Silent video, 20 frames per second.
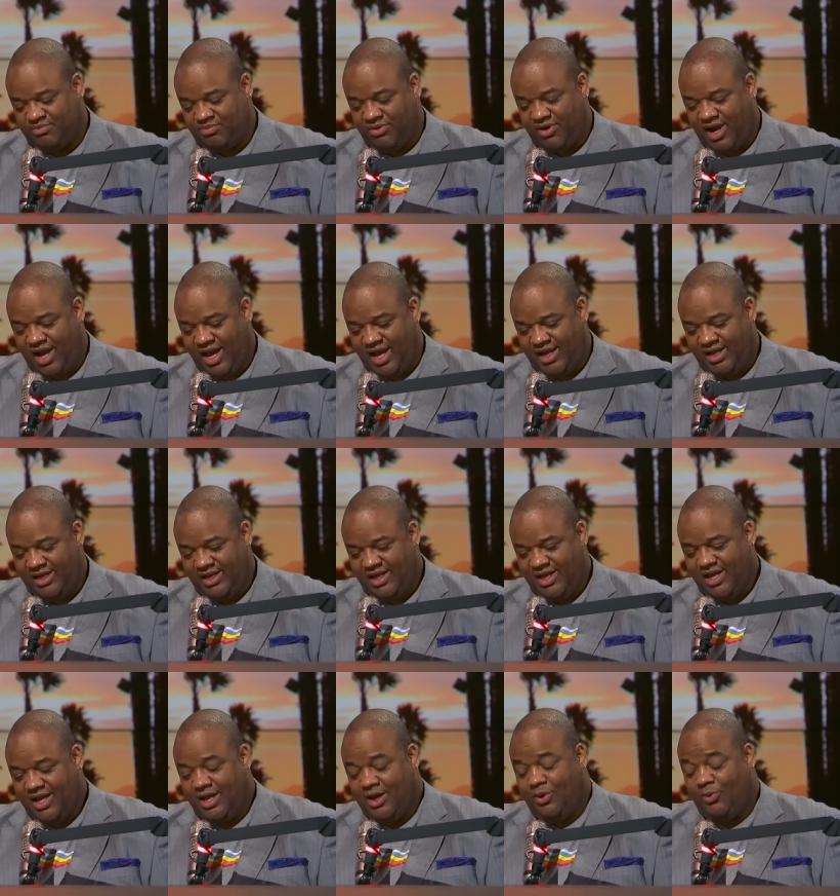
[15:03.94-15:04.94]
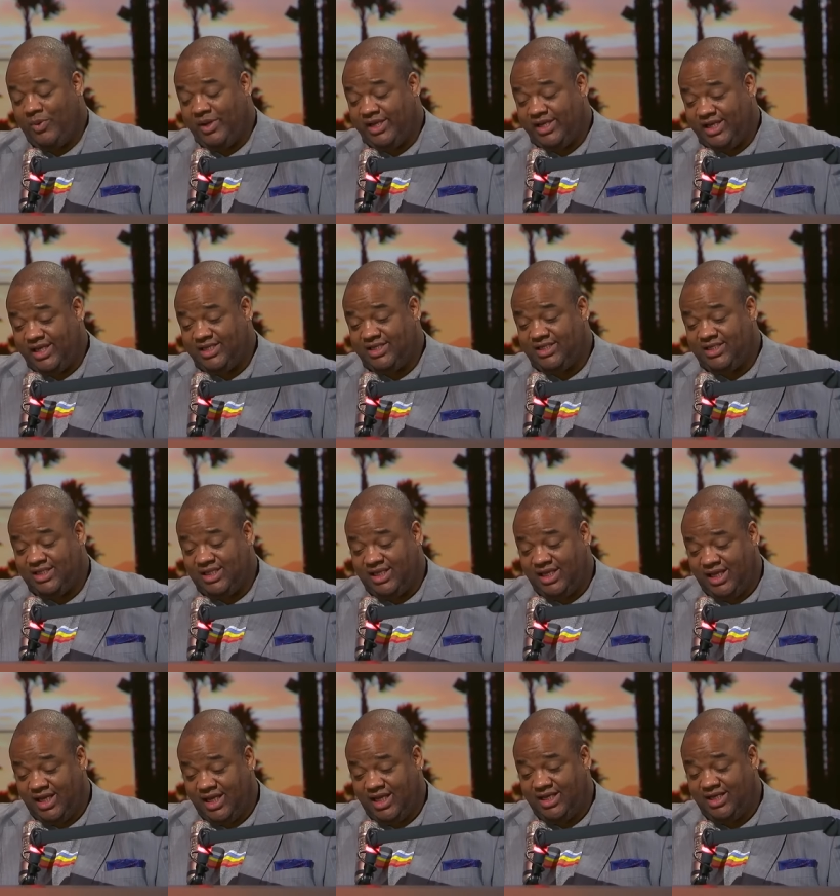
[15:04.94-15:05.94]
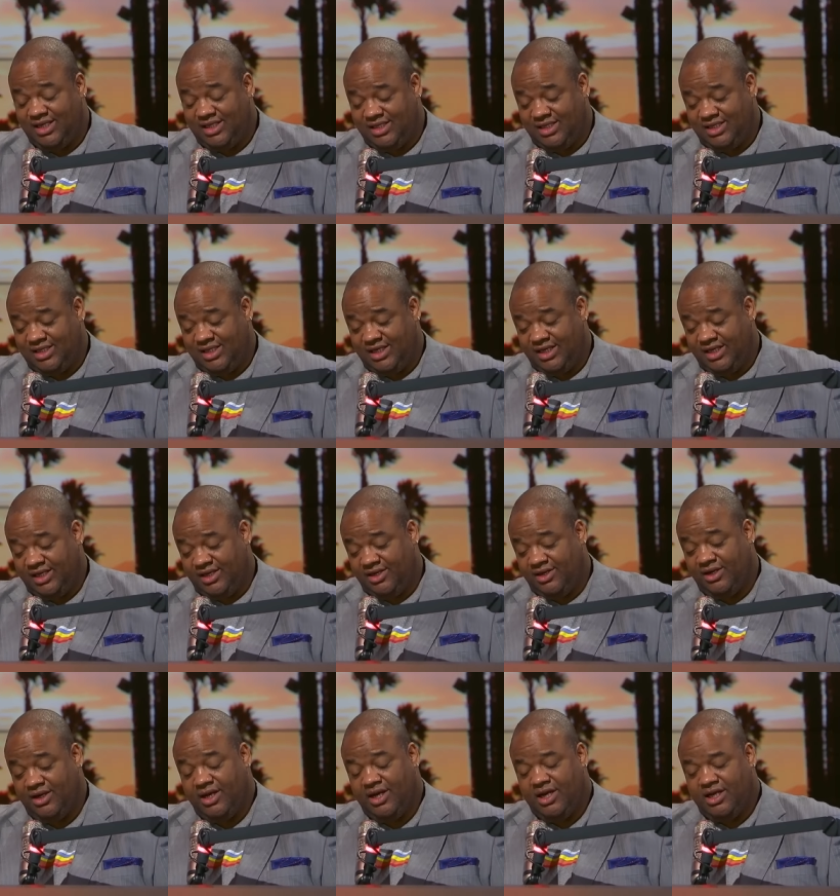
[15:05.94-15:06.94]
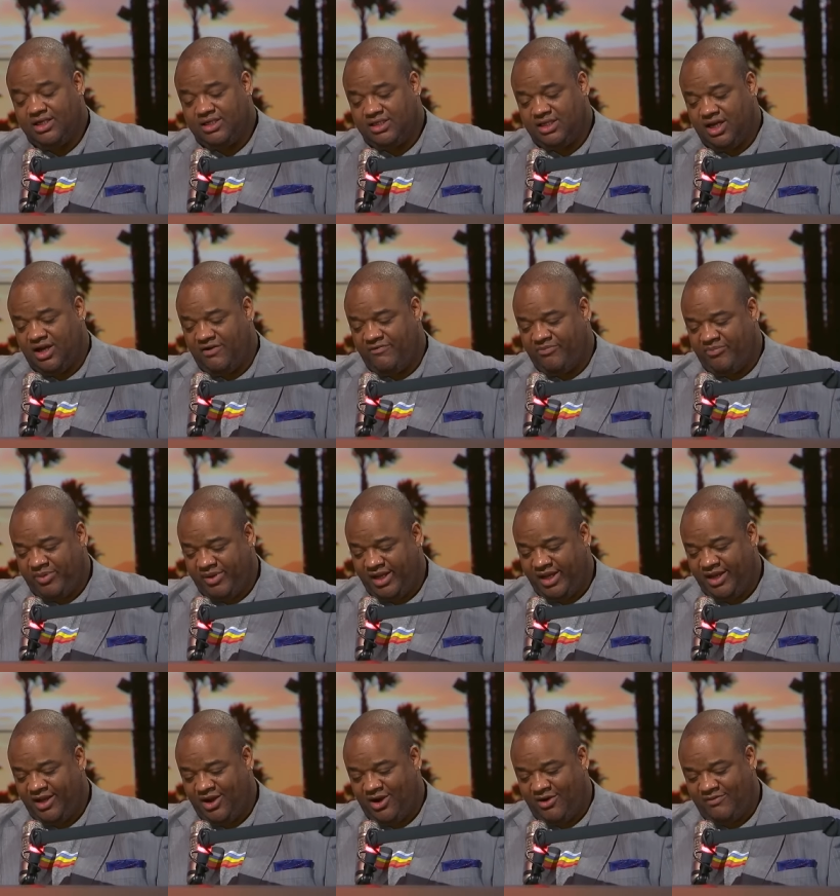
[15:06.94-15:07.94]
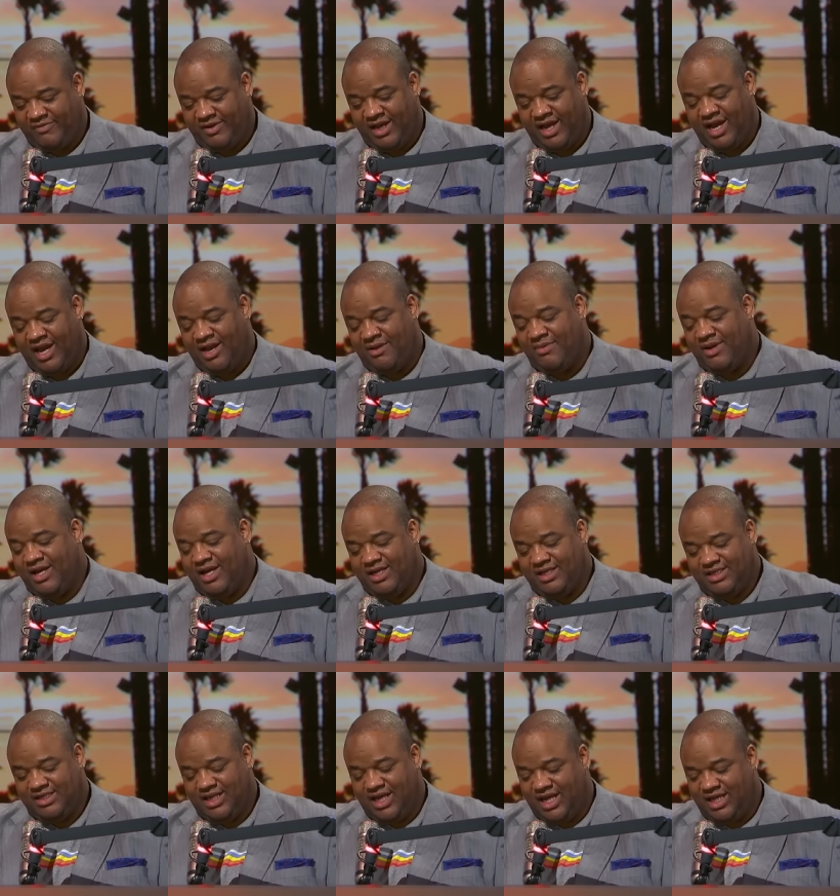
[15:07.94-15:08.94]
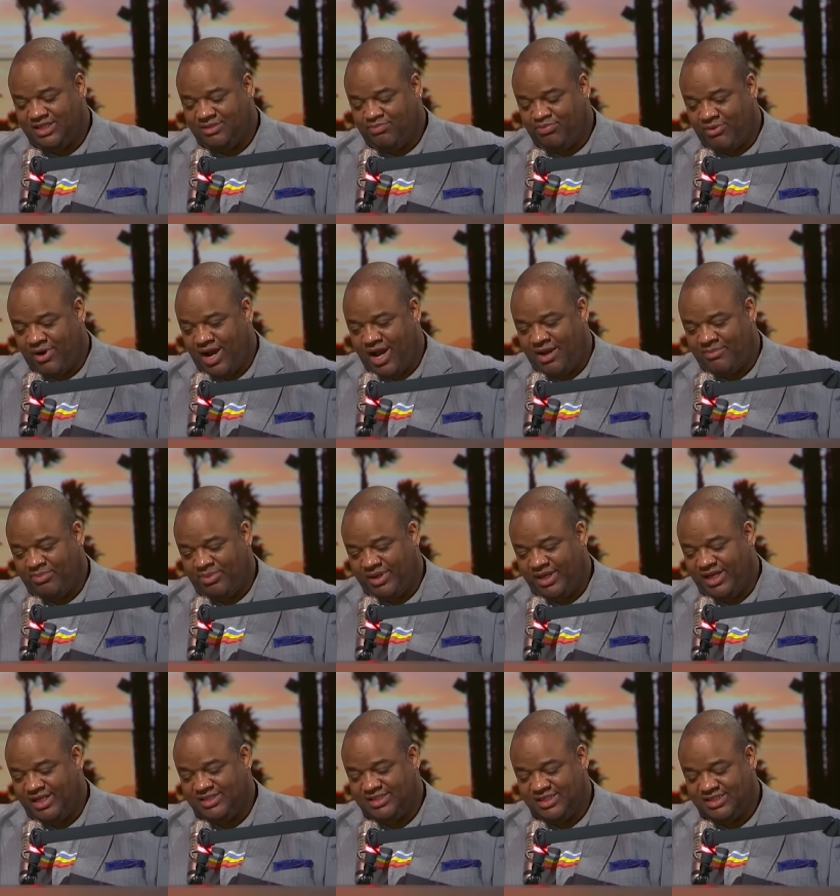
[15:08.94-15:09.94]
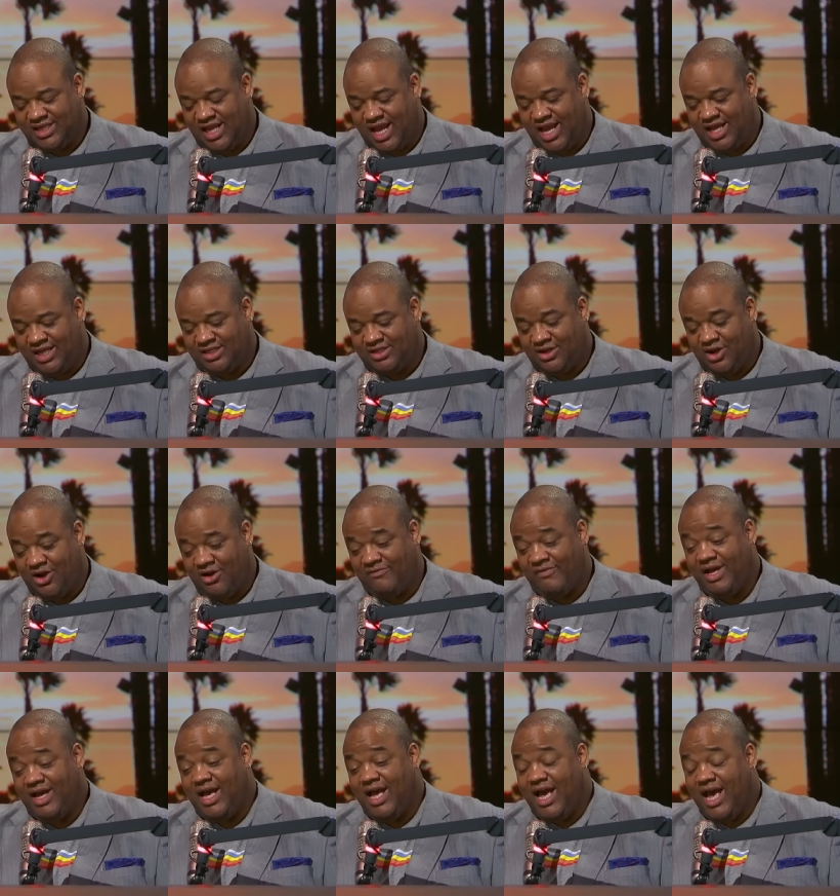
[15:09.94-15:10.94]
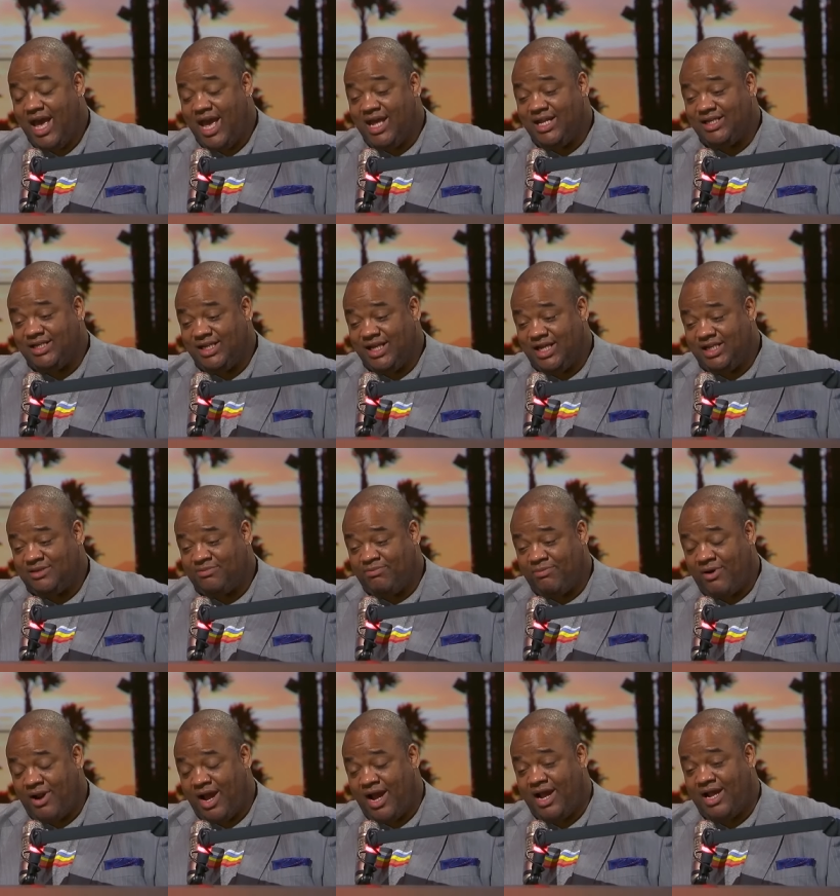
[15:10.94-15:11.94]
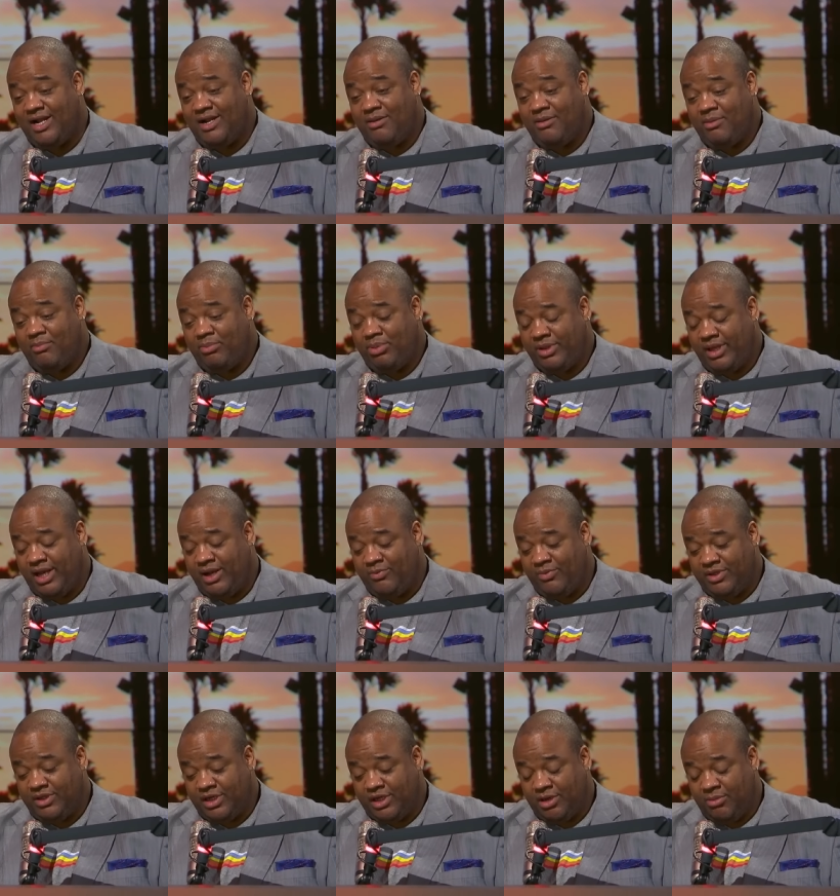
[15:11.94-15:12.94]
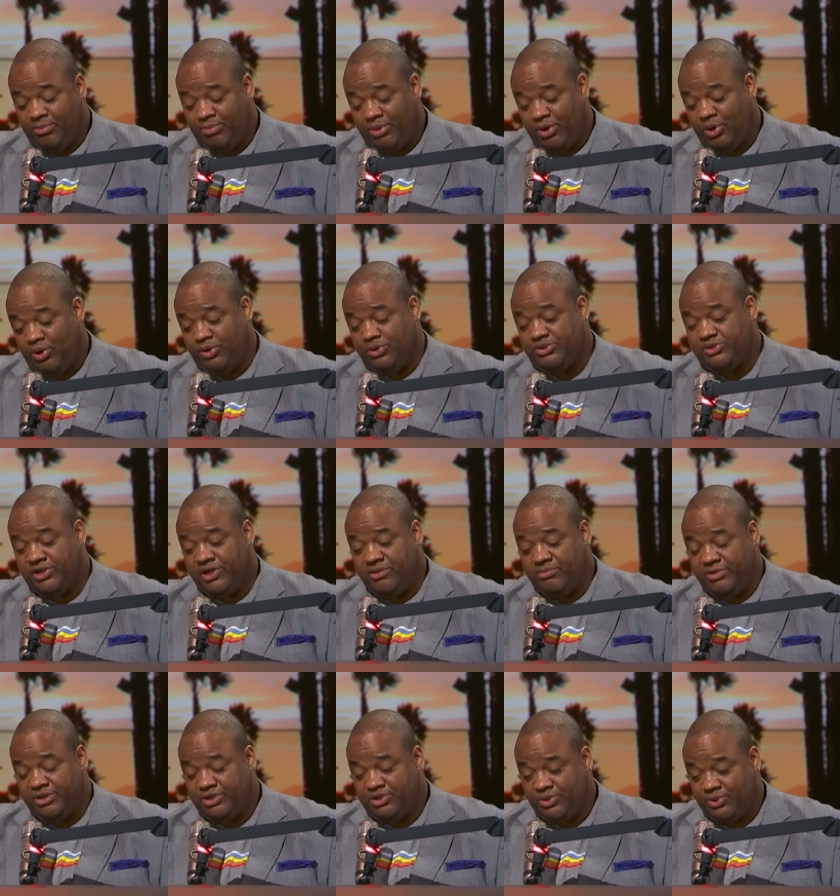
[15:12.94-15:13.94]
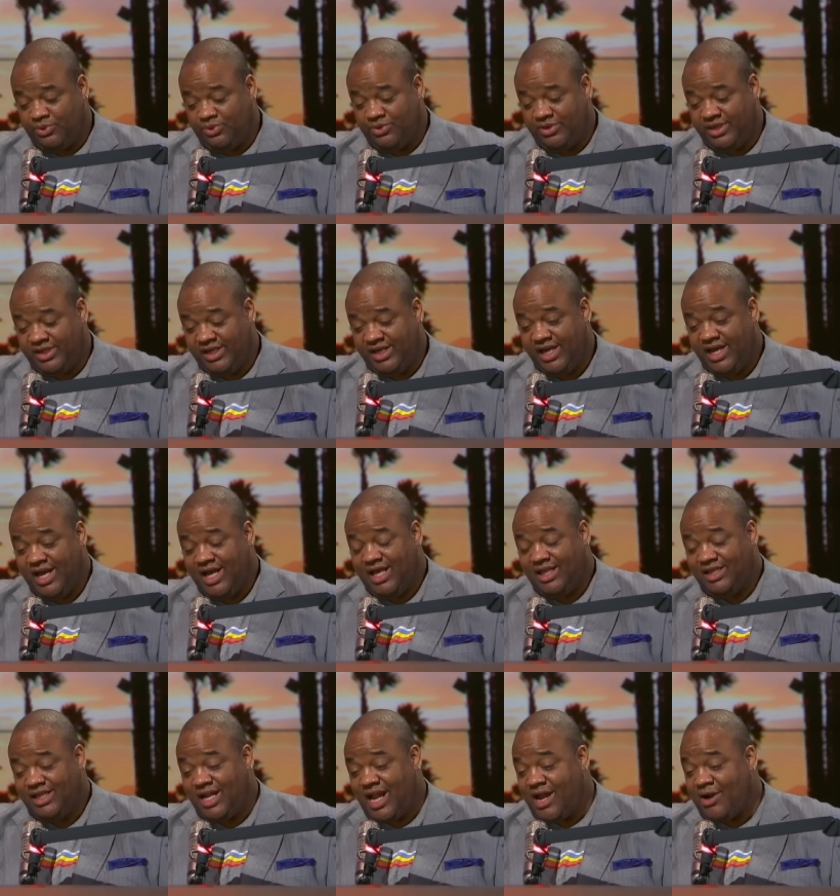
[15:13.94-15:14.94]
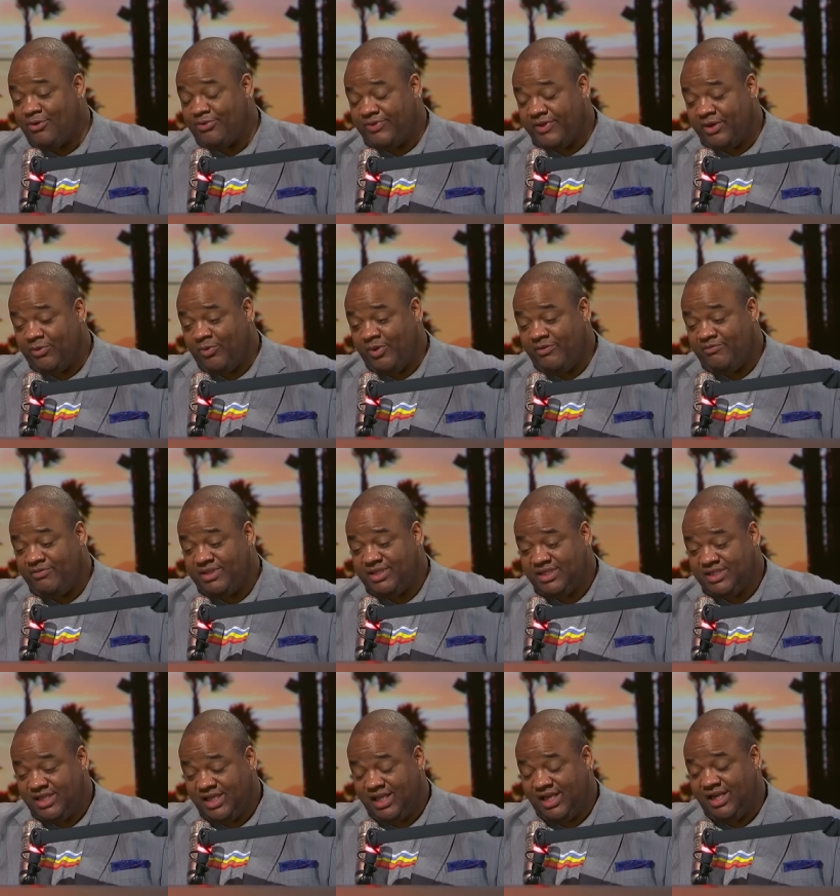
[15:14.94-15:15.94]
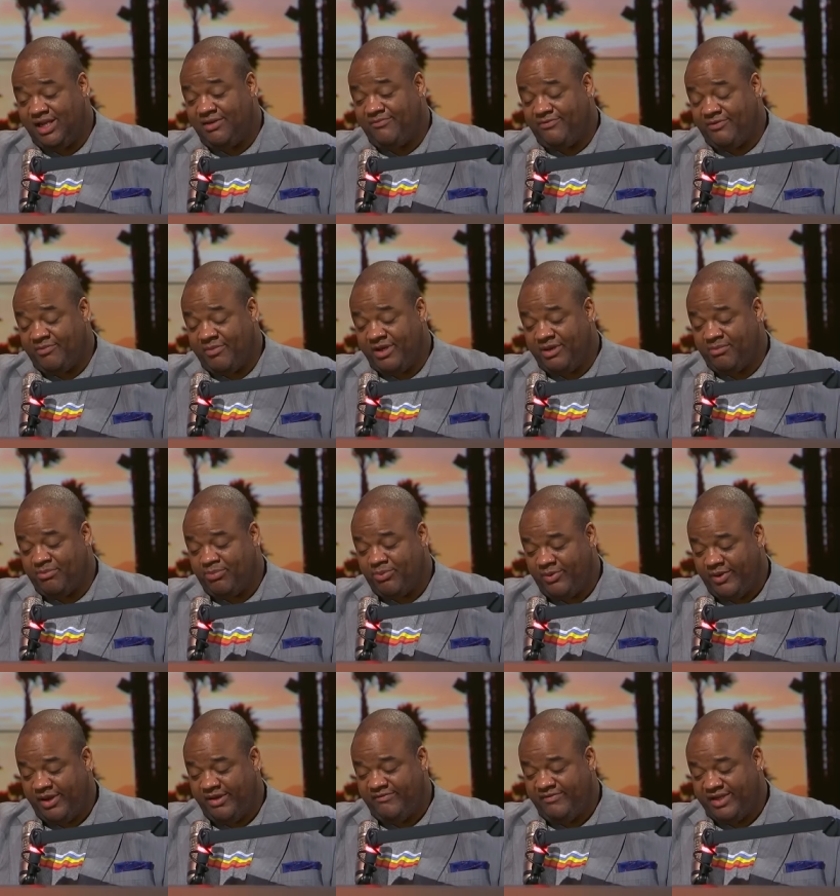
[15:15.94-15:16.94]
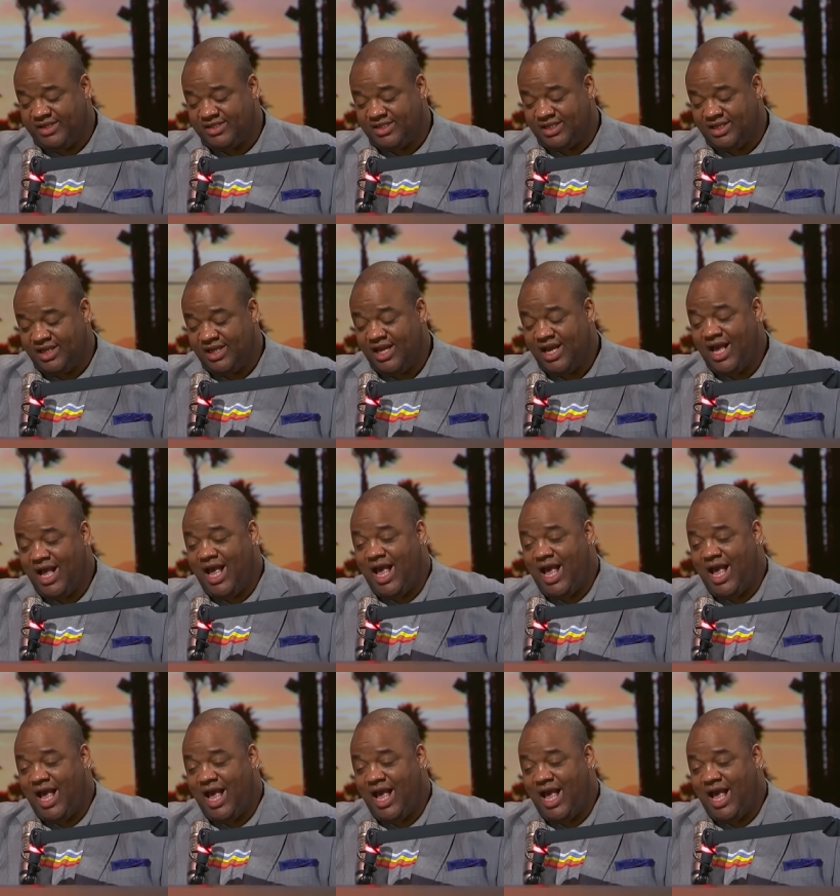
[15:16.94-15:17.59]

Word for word: Bryant. We get to the end of the year, tough playoff game. Dez Bryant plays his ass off, and Dez Bryant play with a composure and a maturity that I don't think we've seen from him previously.